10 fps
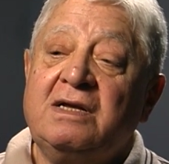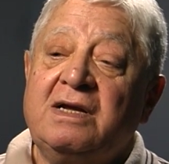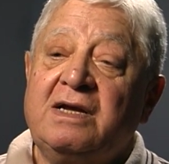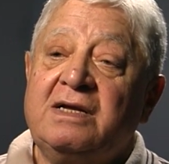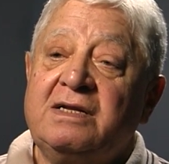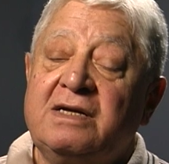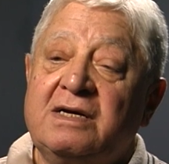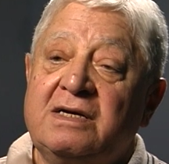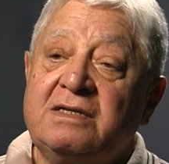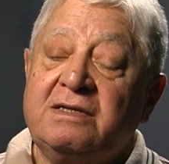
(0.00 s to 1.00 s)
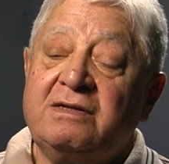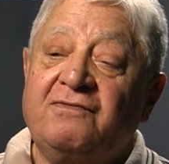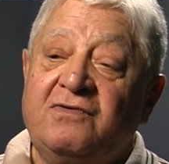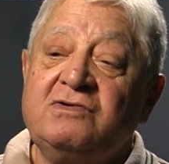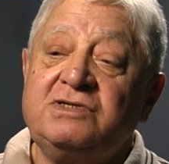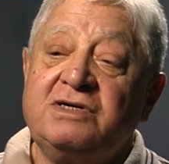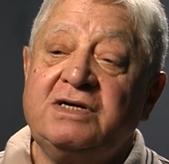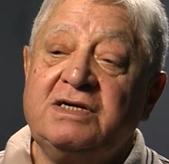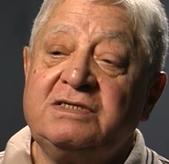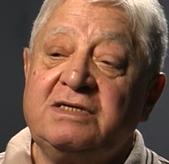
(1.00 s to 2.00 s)
And the future
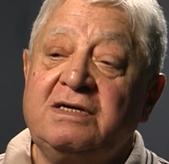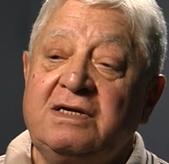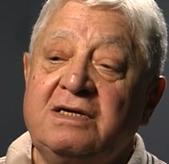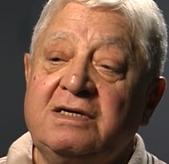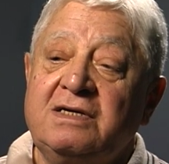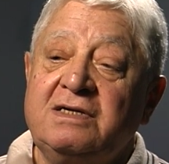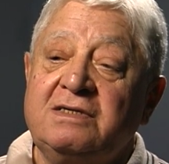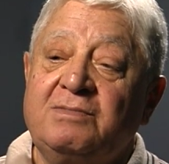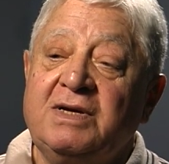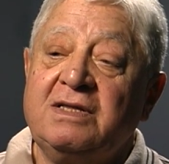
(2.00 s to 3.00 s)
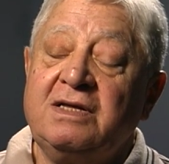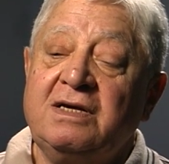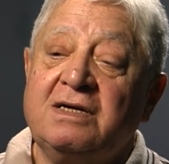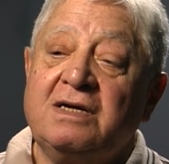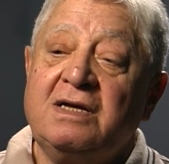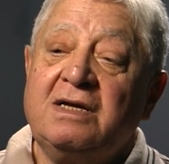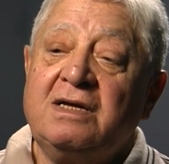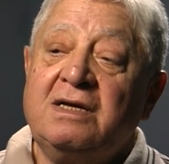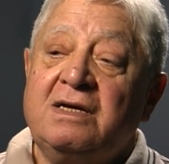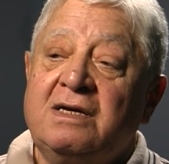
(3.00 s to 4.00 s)
is the big thing.
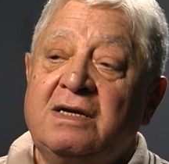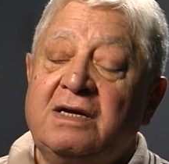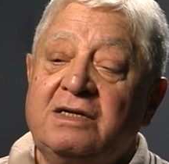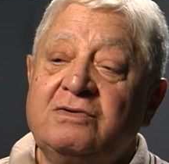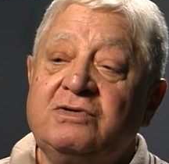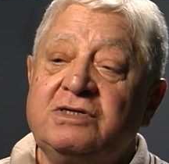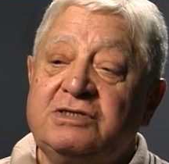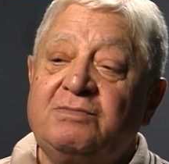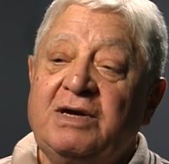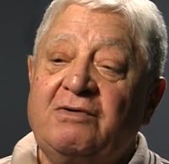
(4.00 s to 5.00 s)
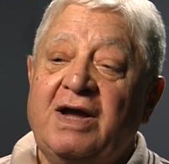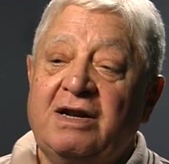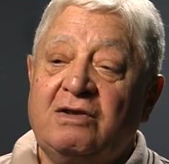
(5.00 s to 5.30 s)
And unions will be around a